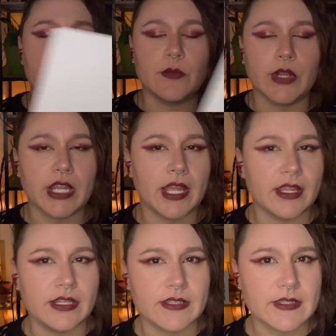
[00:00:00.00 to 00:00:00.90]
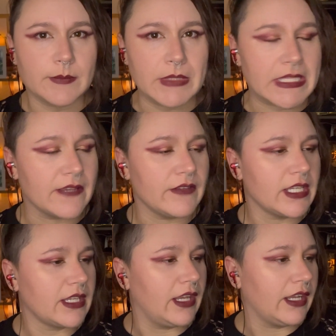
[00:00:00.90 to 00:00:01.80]
were kind of
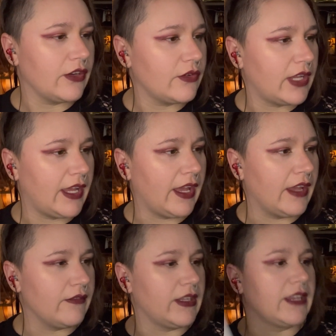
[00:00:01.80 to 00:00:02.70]
specific, and I don't have, like